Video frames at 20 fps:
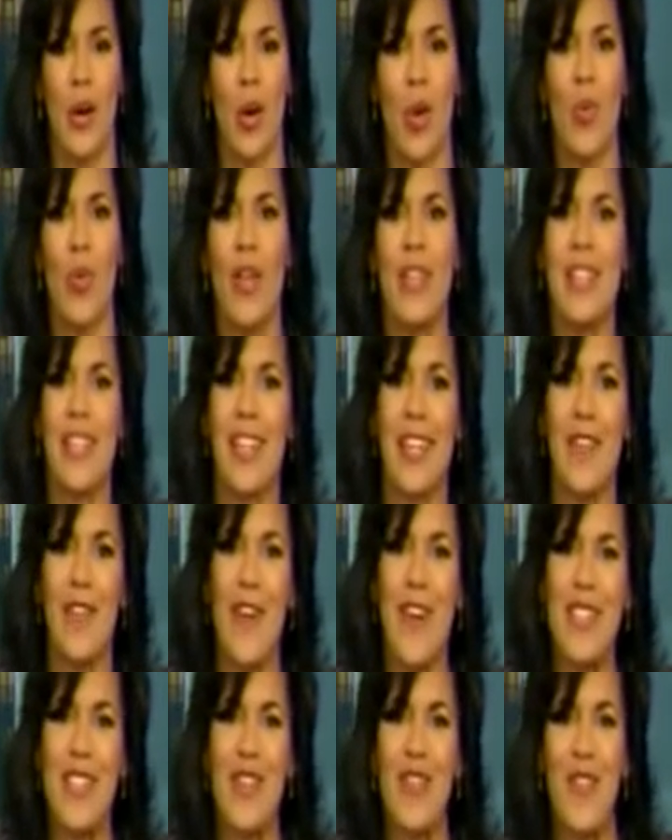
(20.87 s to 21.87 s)
Well, recently,
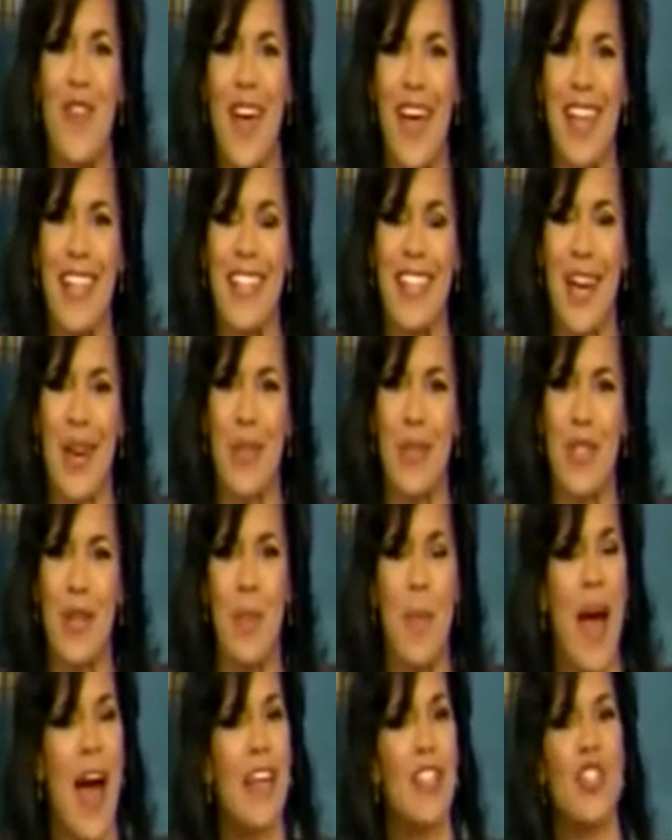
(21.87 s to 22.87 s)
face-to-face, I was the
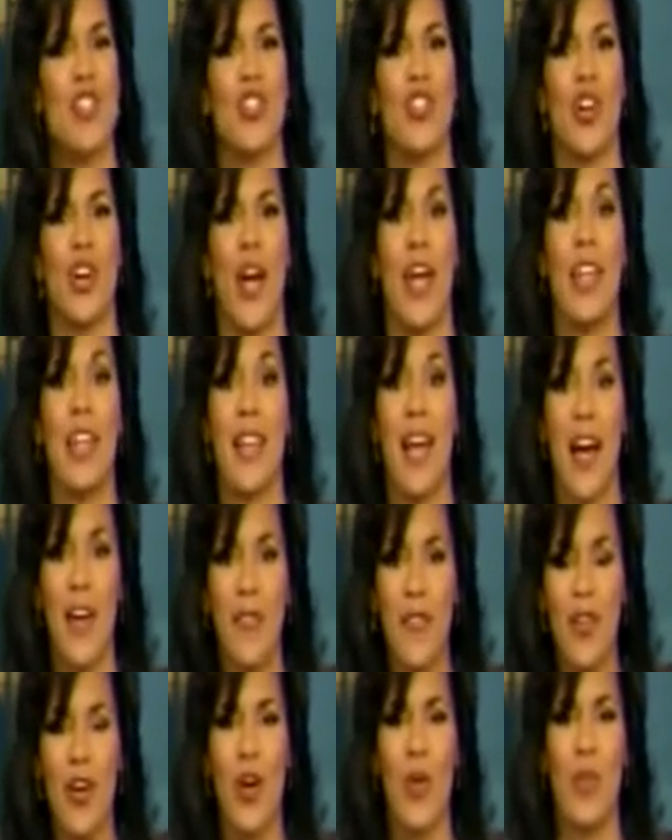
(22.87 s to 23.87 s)
passenger, and
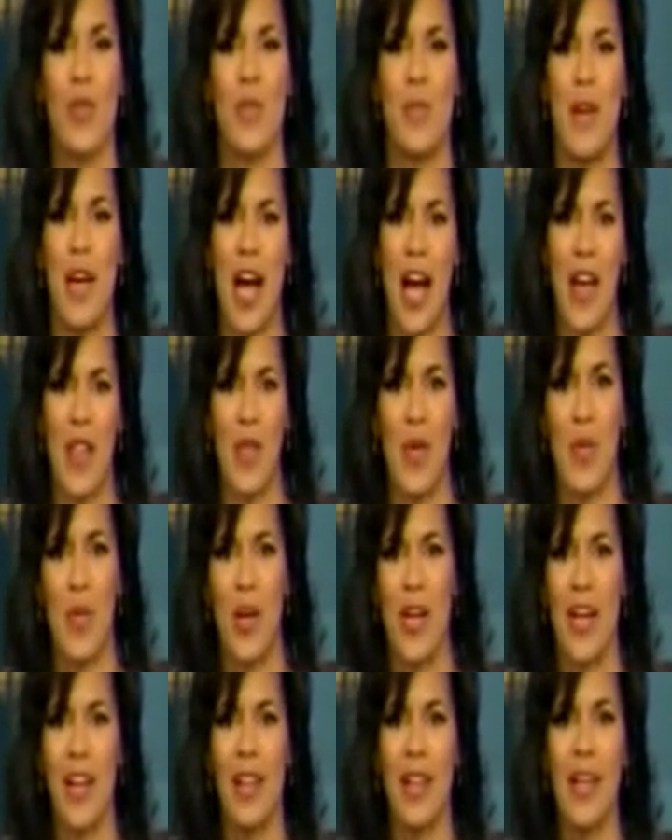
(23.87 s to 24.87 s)
Leffler was behind the
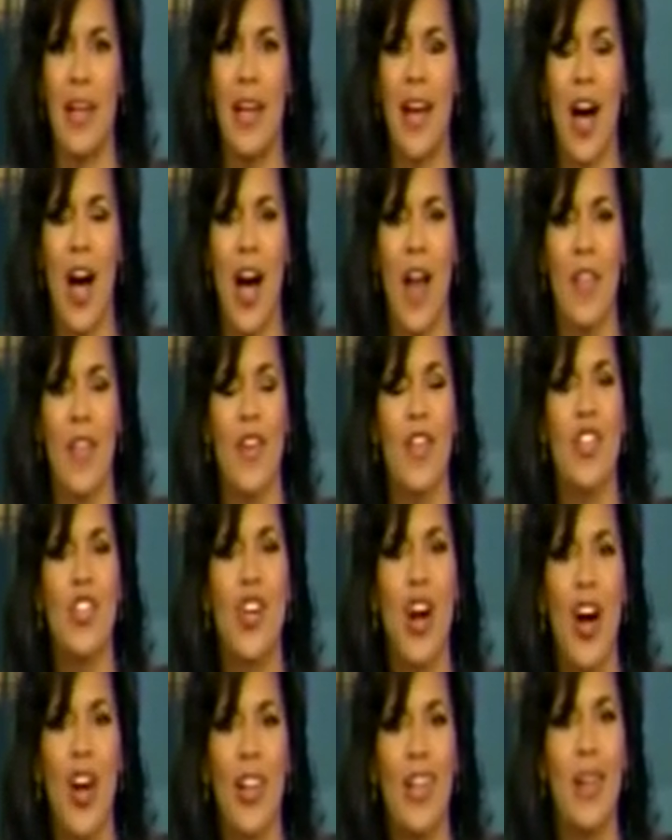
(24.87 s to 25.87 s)
wheel on the
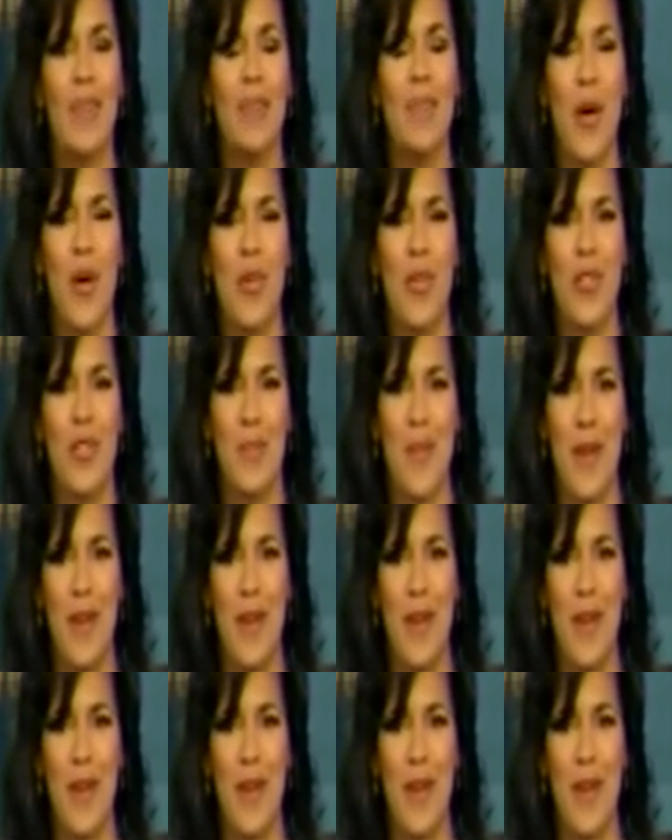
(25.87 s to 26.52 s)
Charlotte Motor